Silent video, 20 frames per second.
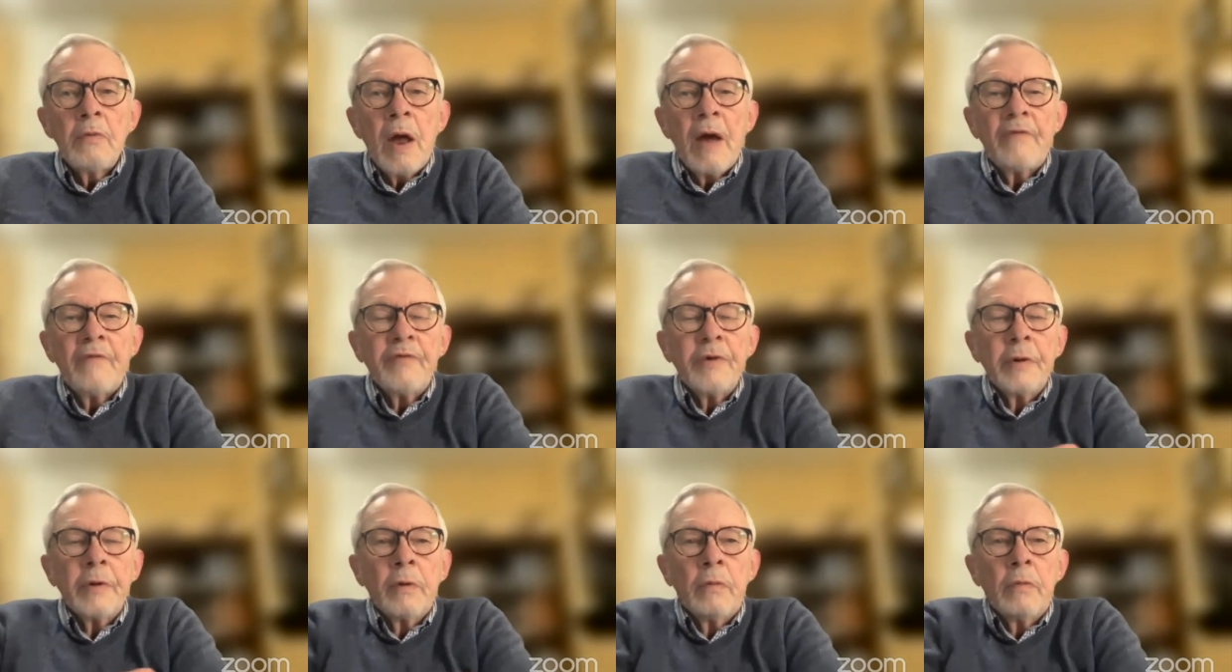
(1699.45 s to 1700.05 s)

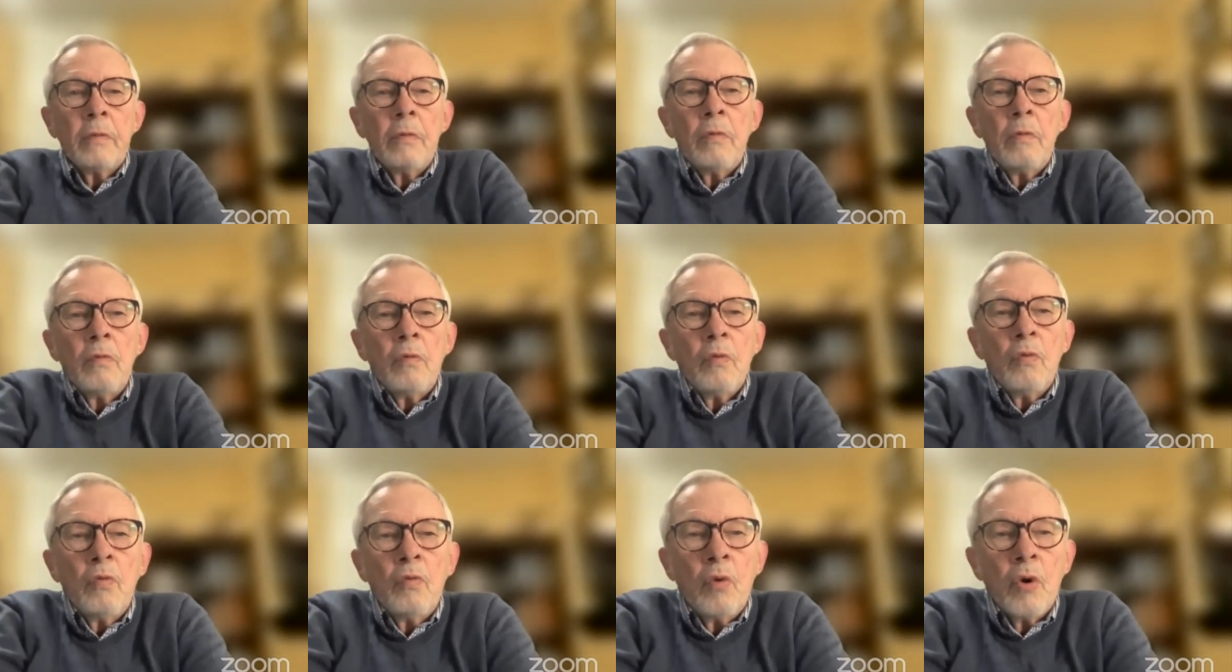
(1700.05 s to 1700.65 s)
having
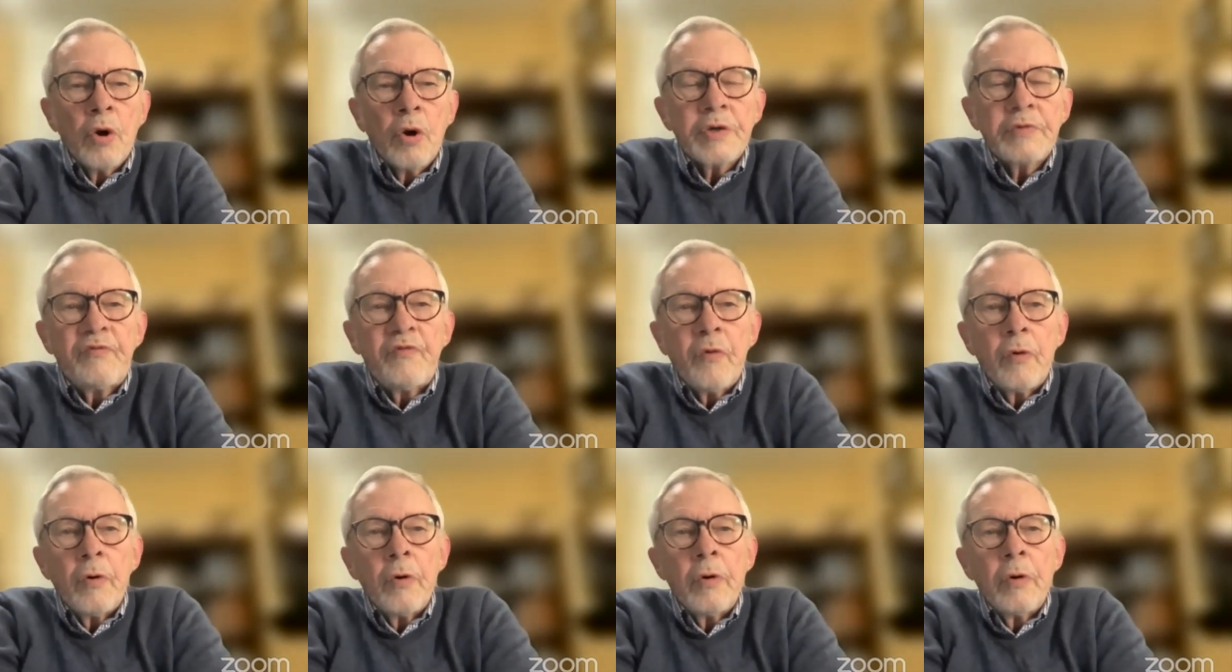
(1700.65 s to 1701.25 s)
worked
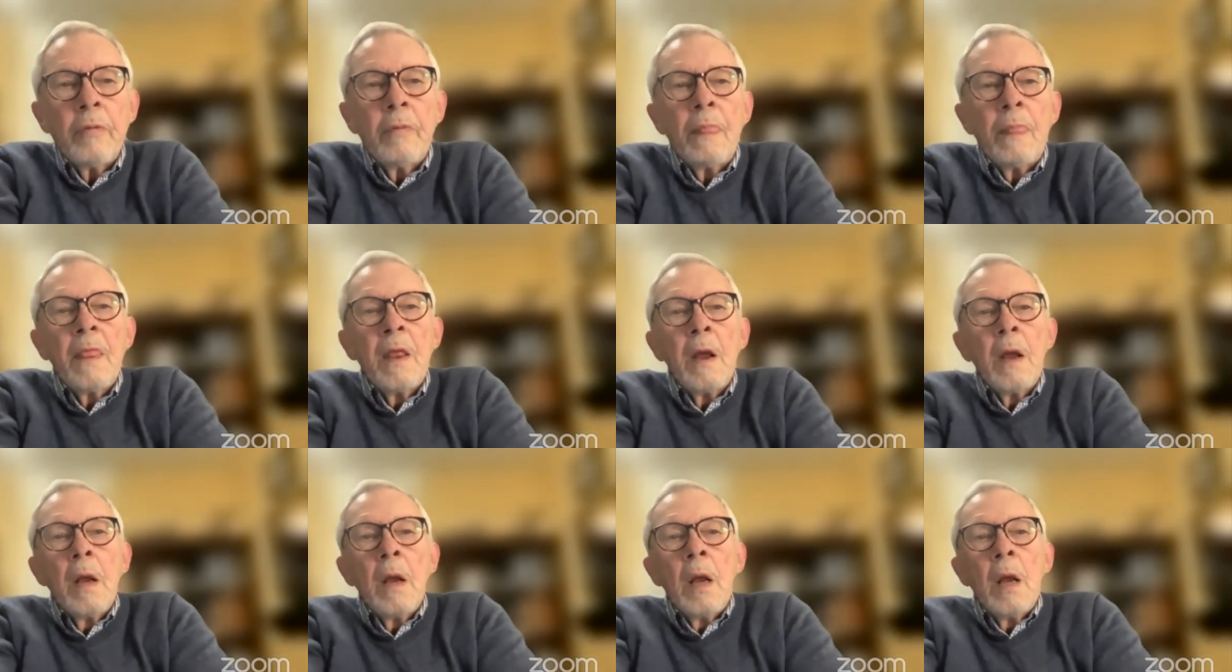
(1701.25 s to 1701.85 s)
for
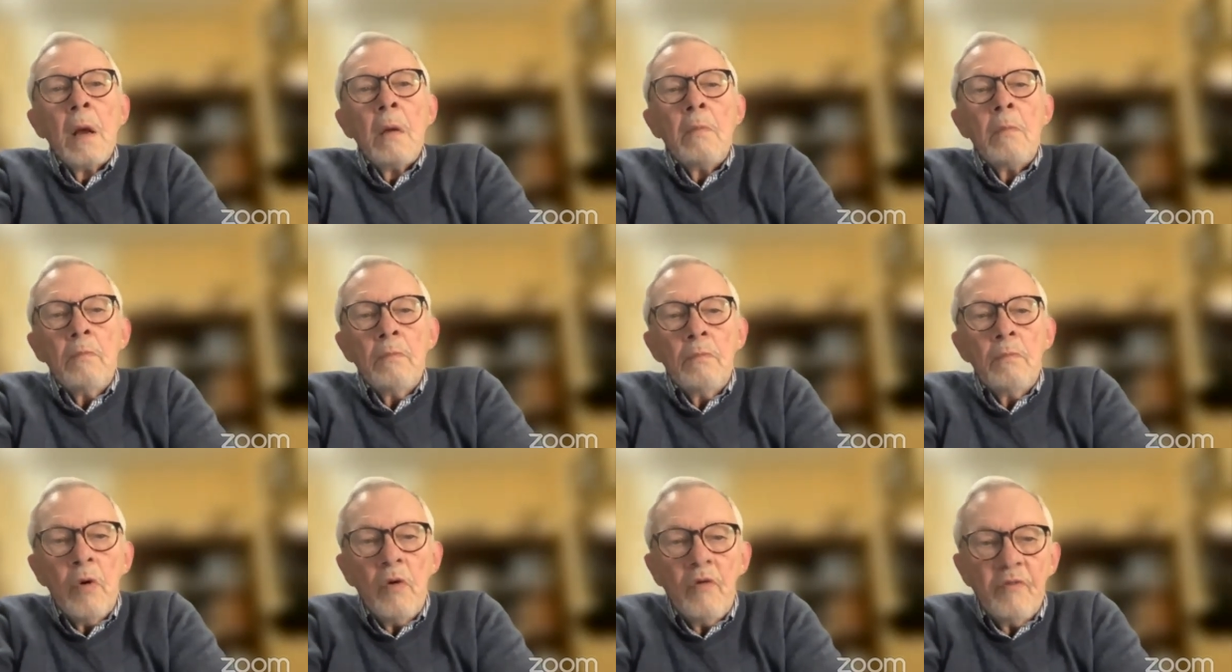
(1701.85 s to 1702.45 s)

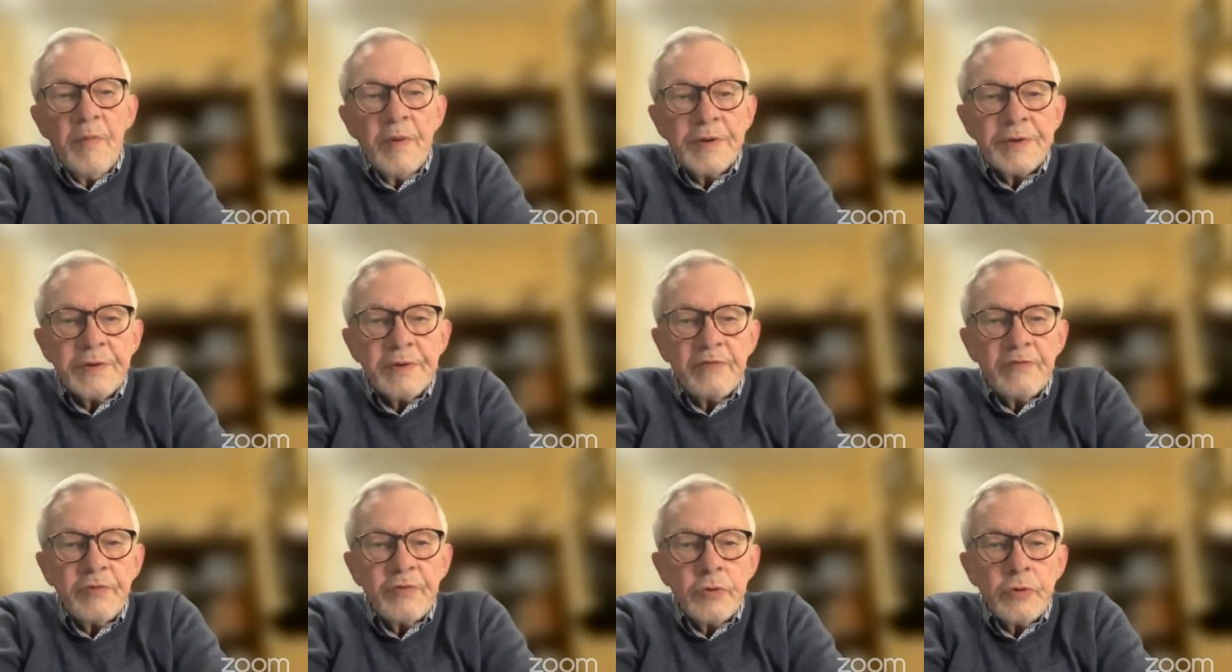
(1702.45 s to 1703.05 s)
movement
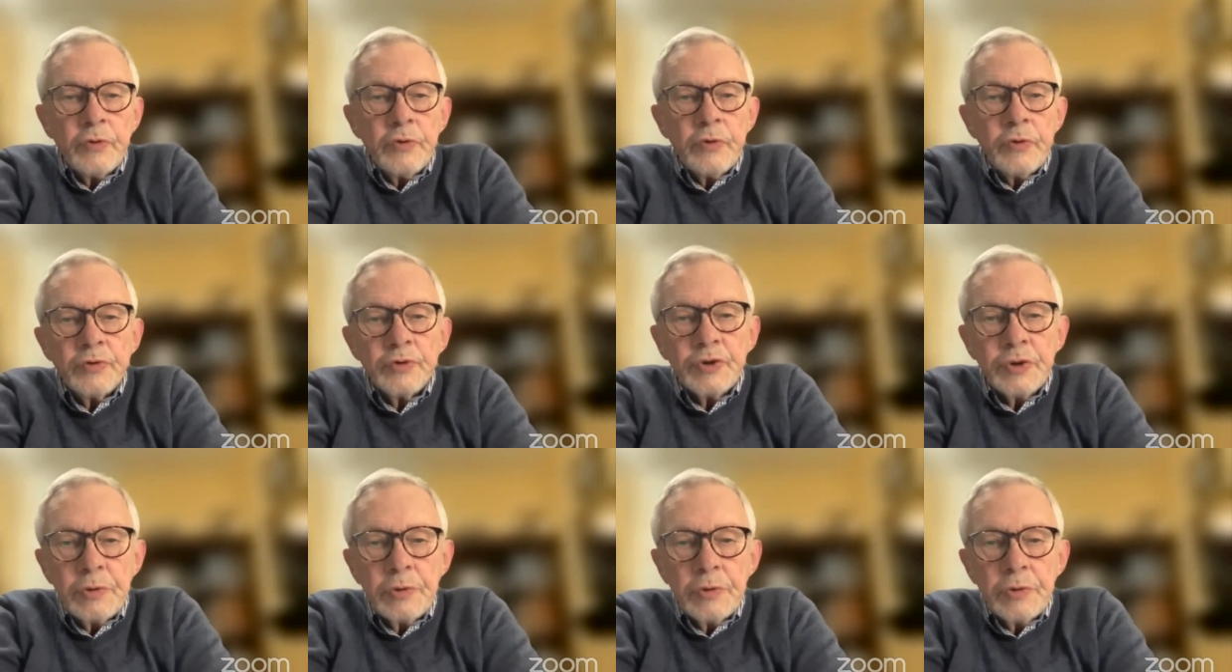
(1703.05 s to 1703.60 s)
of UUs